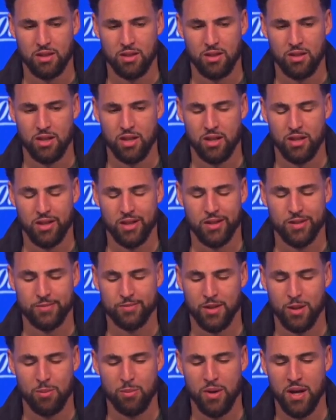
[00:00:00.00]

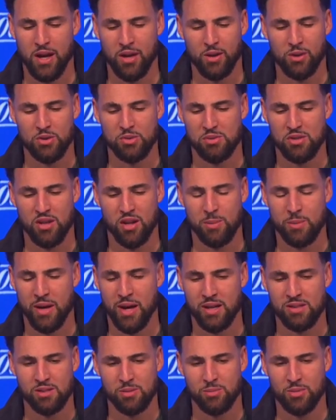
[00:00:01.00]
our impact goes beyond
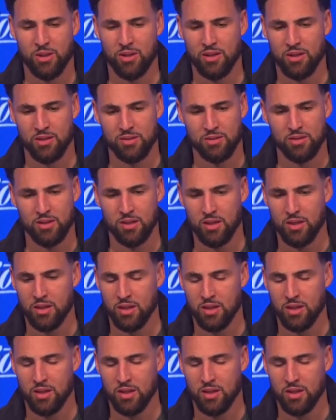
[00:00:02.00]
basketball, and